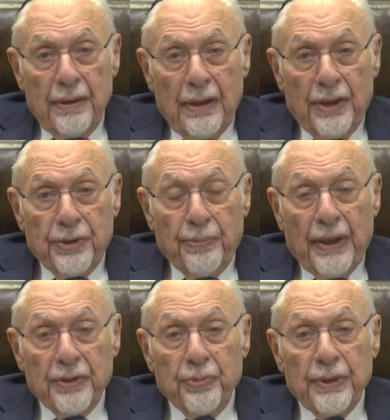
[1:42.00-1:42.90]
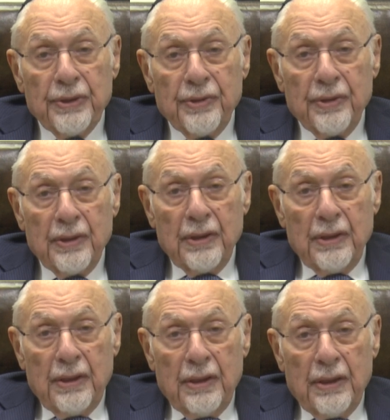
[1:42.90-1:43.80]
large apartment,
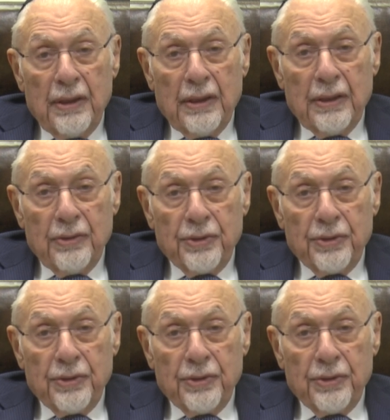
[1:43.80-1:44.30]
and